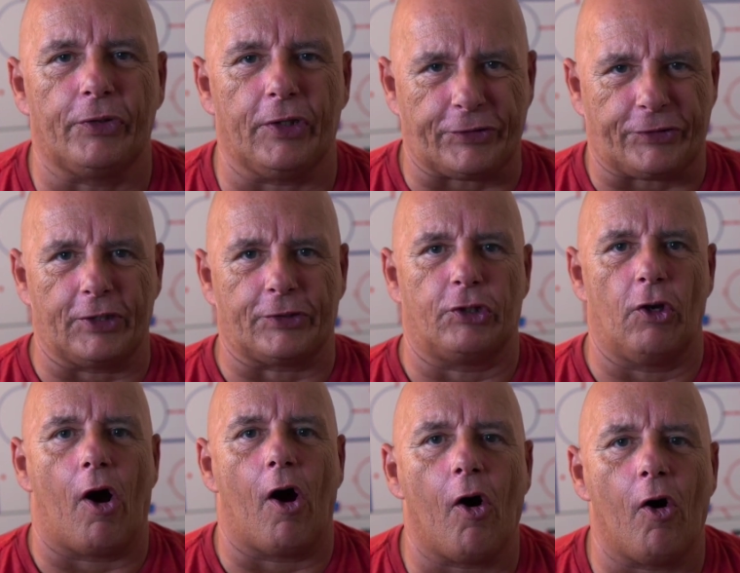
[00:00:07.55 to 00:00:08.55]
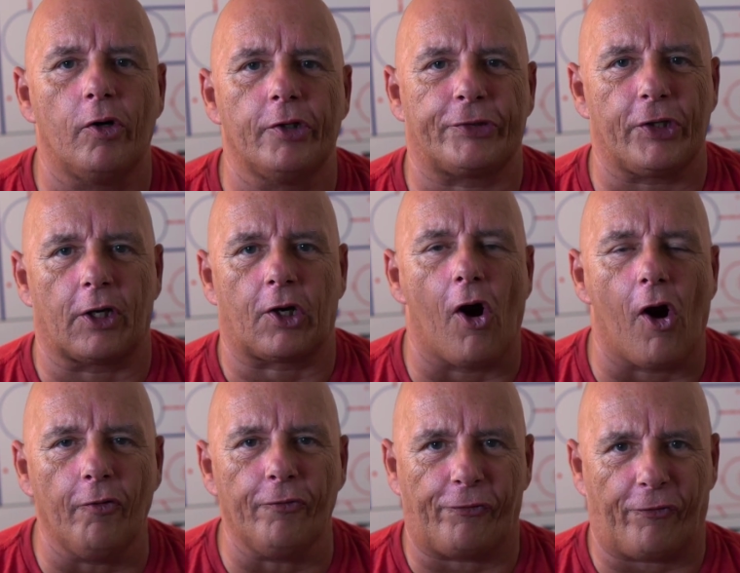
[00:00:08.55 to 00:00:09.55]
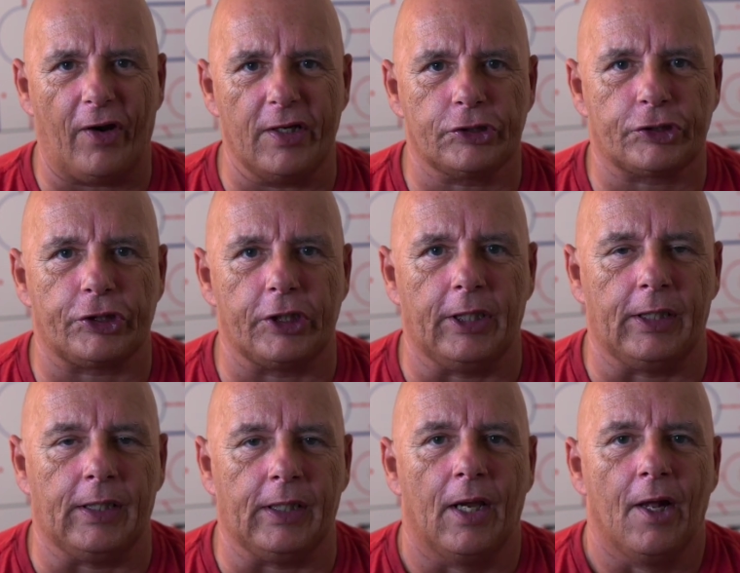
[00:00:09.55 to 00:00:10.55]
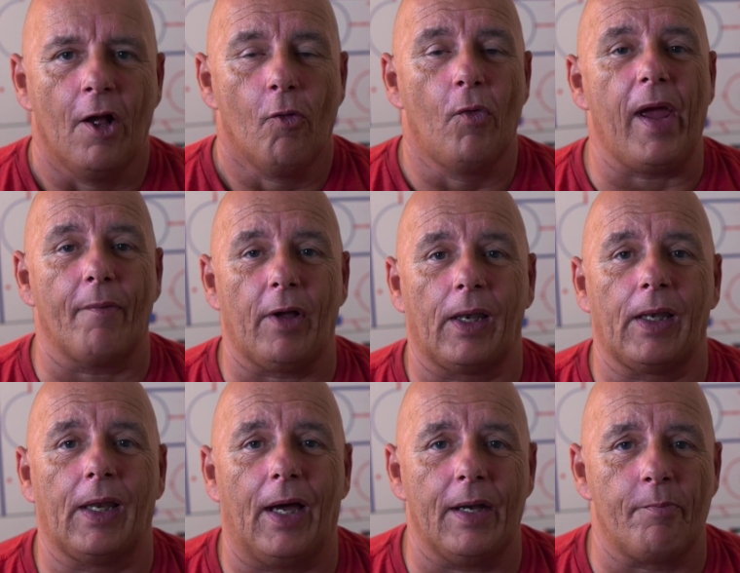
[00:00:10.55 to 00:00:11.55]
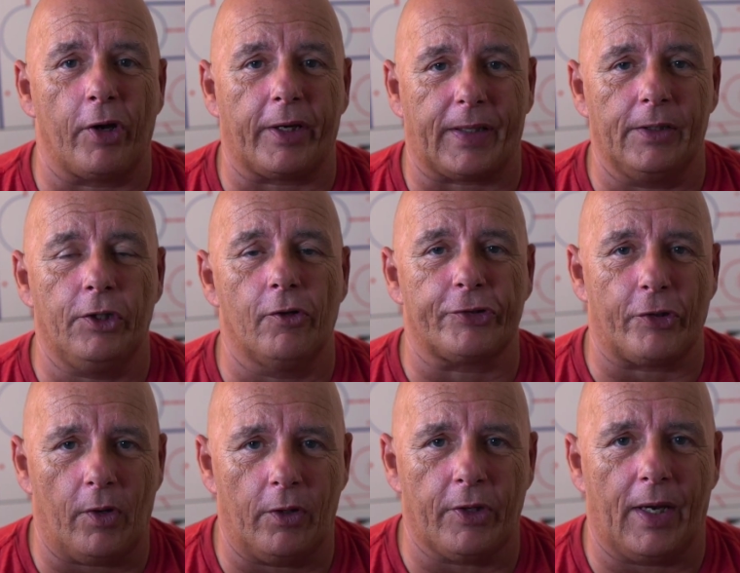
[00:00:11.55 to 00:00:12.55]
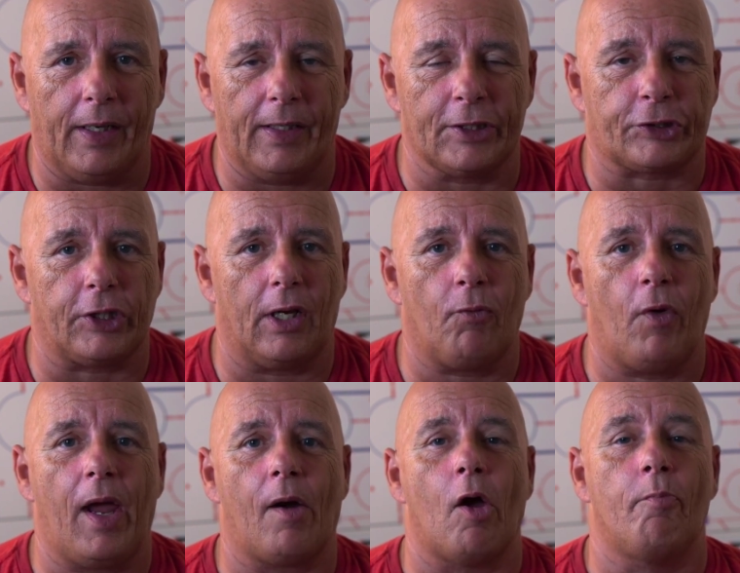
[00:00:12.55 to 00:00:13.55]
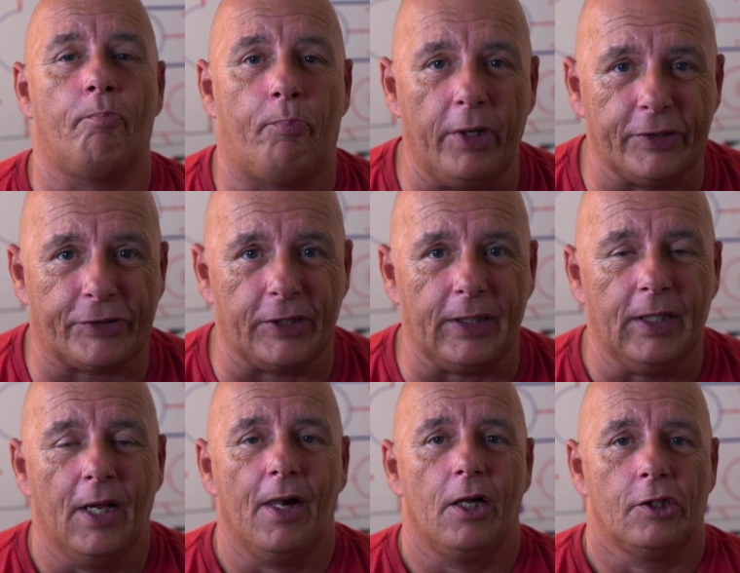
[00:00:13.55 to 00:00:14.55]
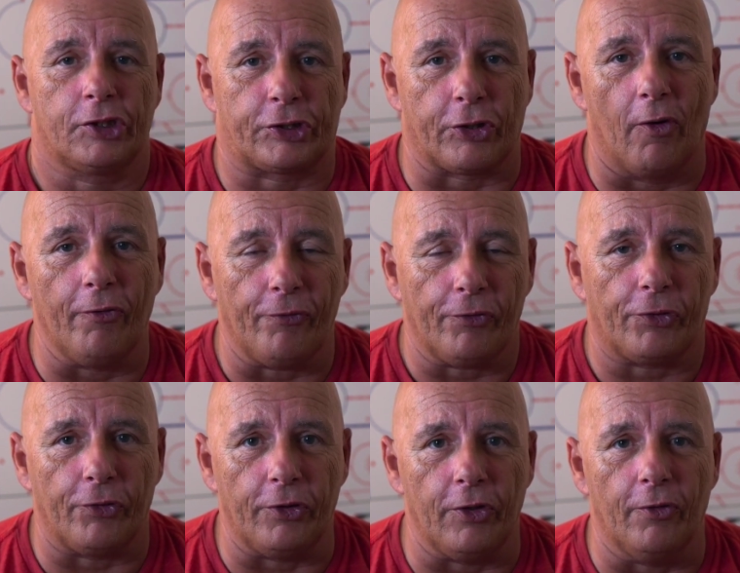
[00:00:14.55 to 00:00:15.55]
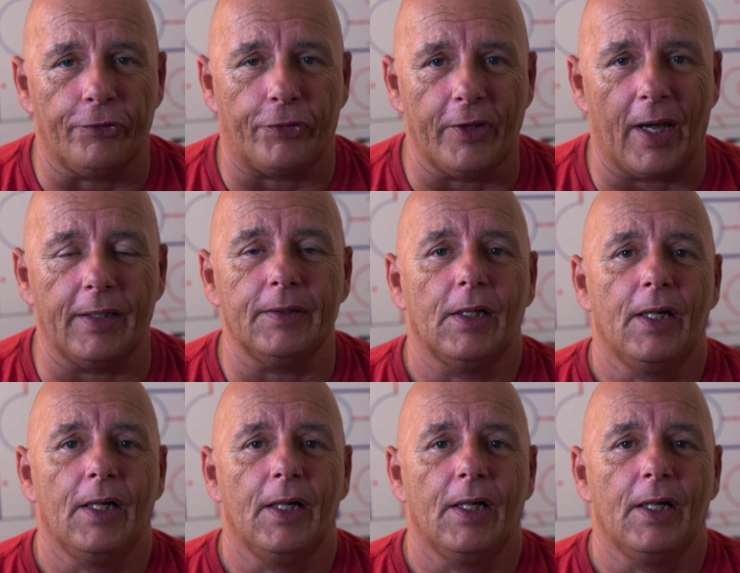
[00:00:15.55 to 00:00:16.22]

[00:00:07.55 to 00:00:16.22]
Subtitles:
This is your host, Coach Frenchy. We have a lot of breaking news around the NHL. We have a busy show to you tonight.